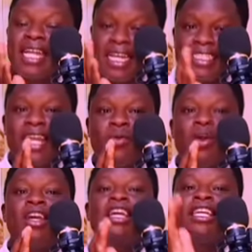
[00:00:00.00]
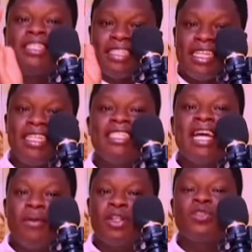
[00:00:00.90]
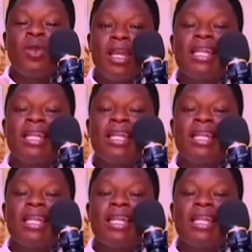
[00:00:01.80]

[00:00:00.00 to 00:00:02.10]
na Gachagua. Sikiliza watu kwa